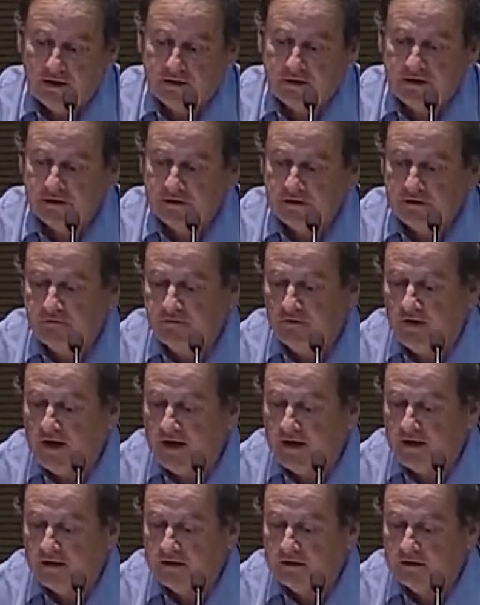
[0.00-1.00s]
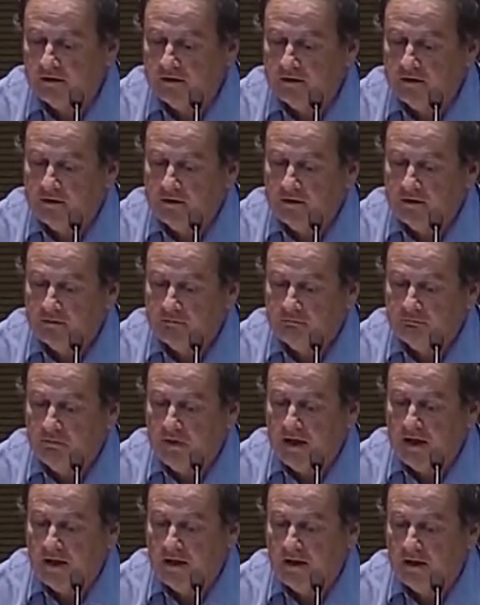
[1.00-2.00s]
identified
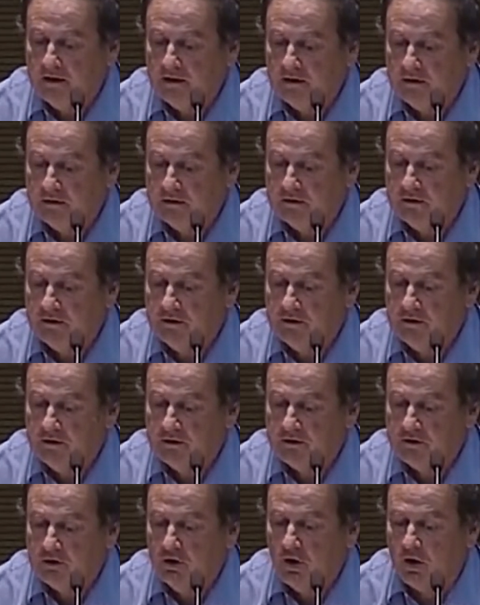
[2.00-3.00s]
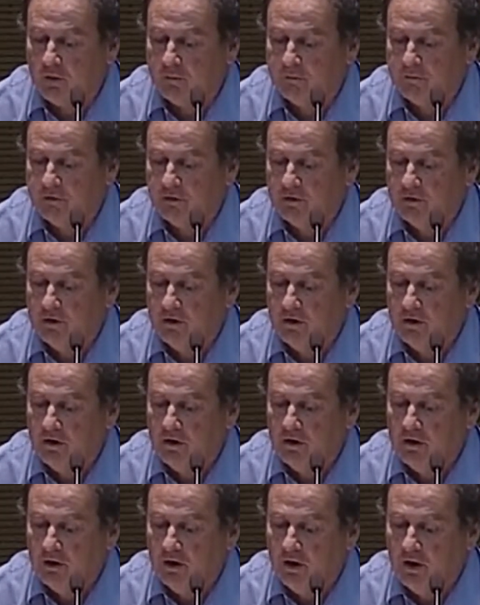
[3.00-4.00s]
by the slope
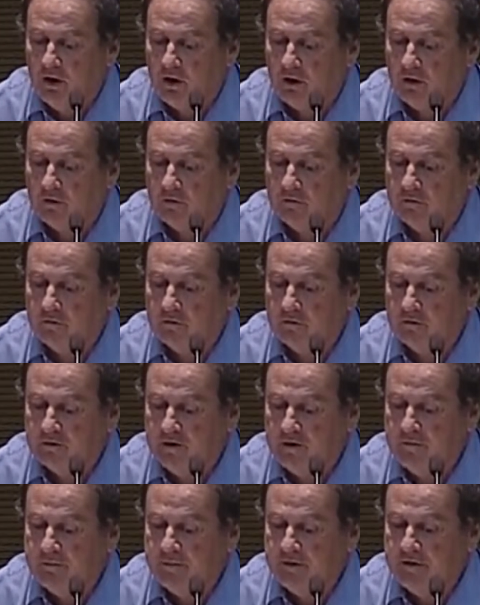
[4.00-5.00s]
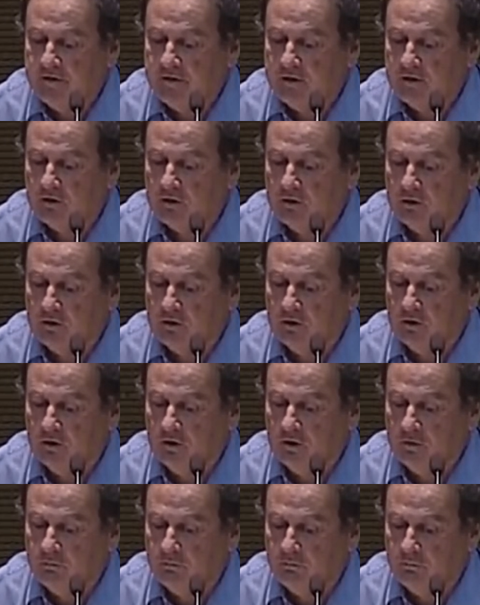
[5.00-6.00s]
of the empirical
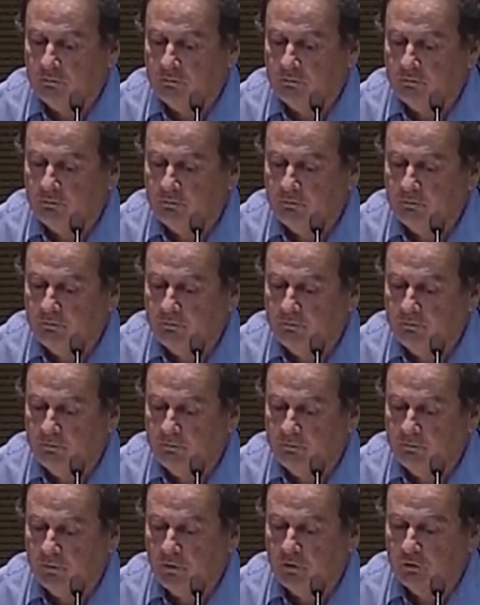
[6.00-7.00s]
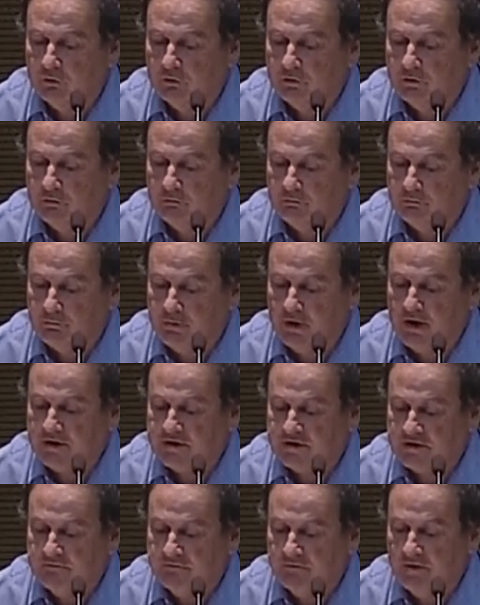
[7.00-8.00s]
put
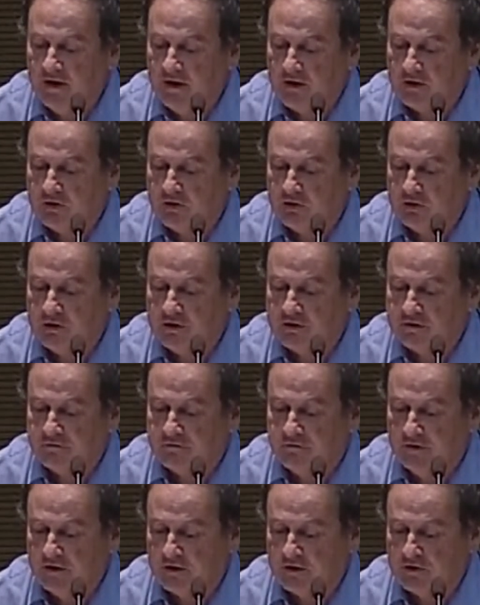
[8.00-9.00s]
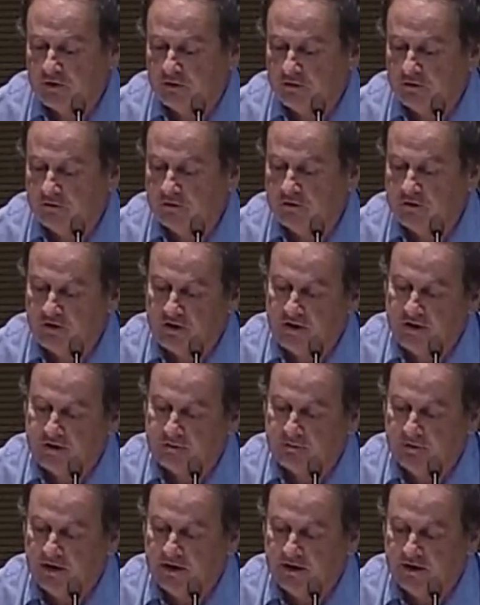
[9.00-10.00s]
pricing function as a function of the
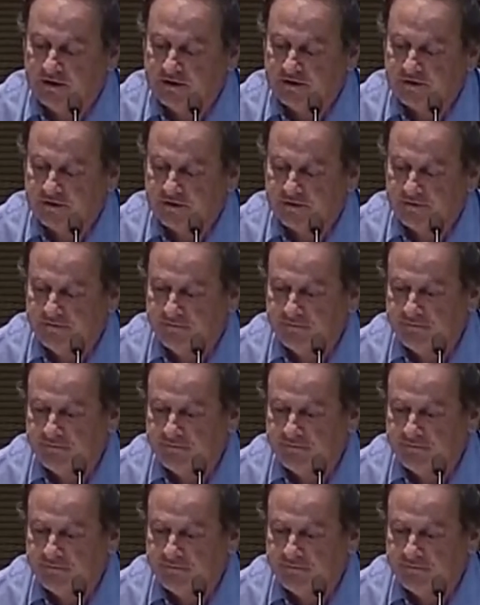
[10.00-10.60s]
strike price.